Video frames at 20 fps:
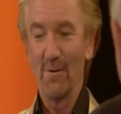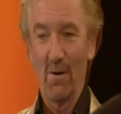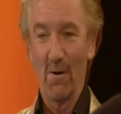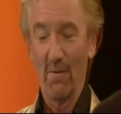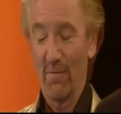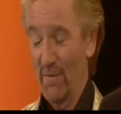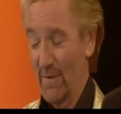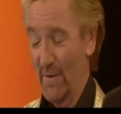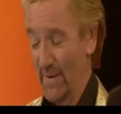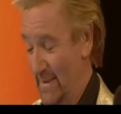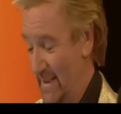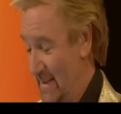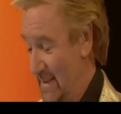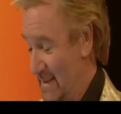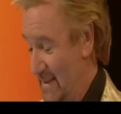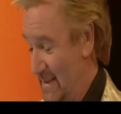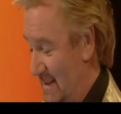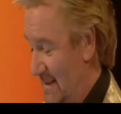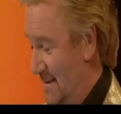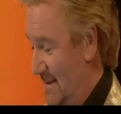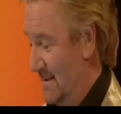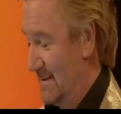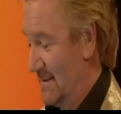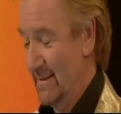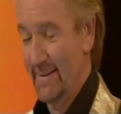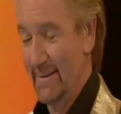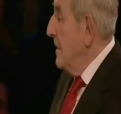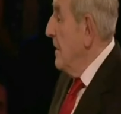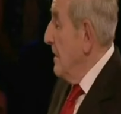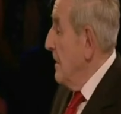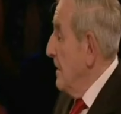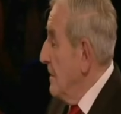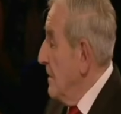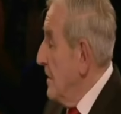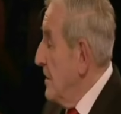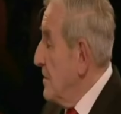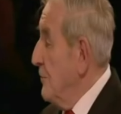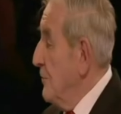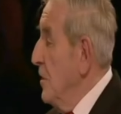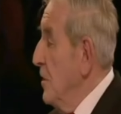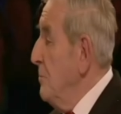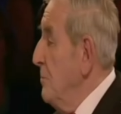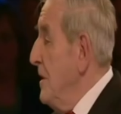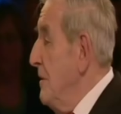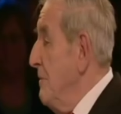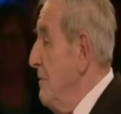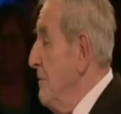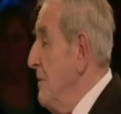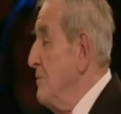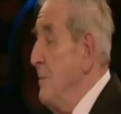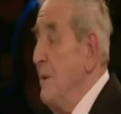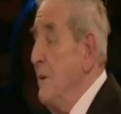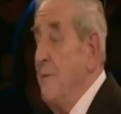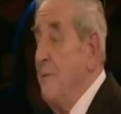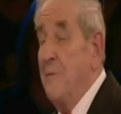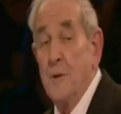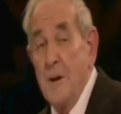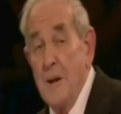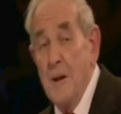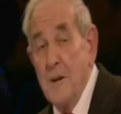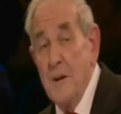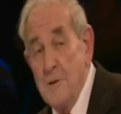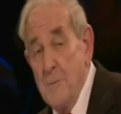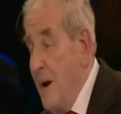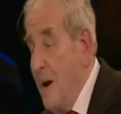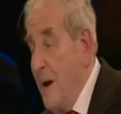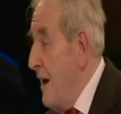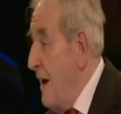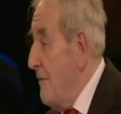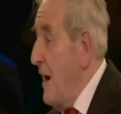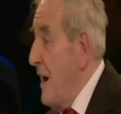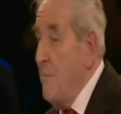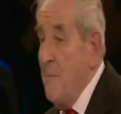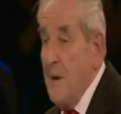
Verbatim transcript: You are fantastic, Dirk. It will be with me for the rest of my life.